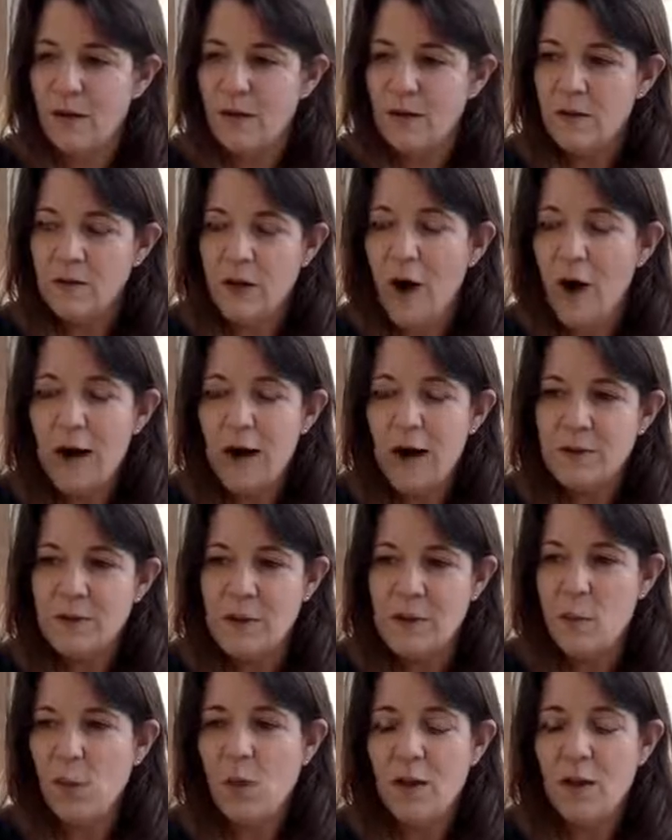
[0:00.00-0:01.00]
Skype
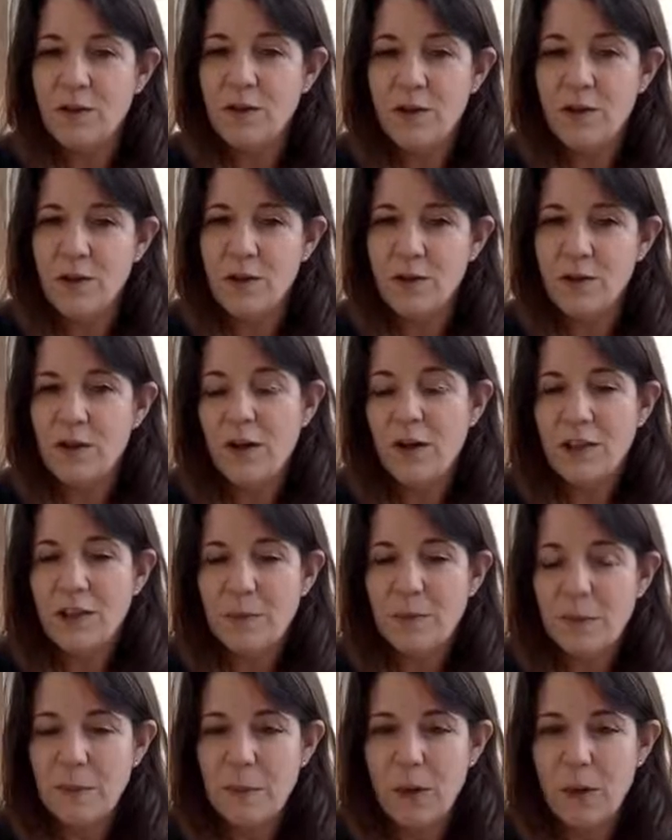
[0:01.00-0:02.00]
someone to just ask
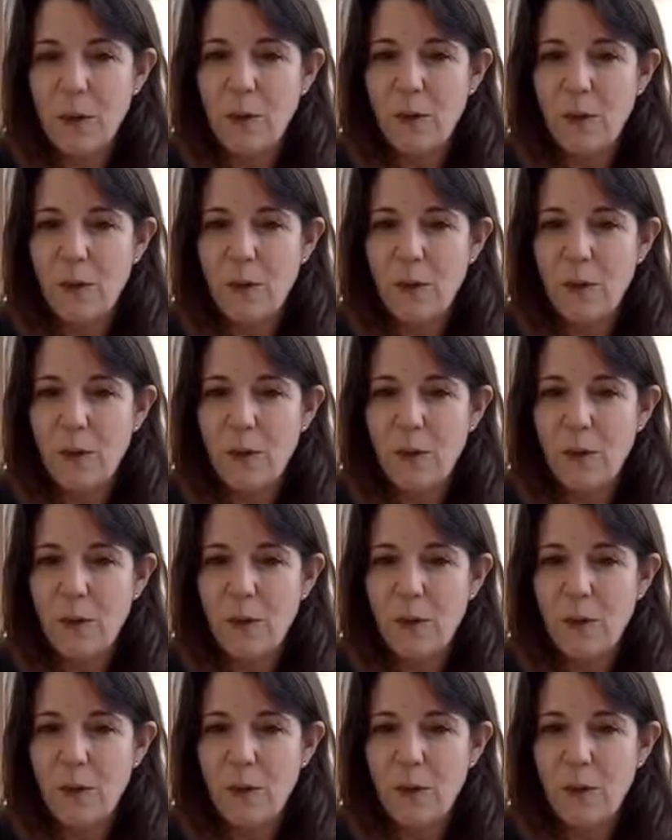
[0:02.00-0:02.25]
them a, bit,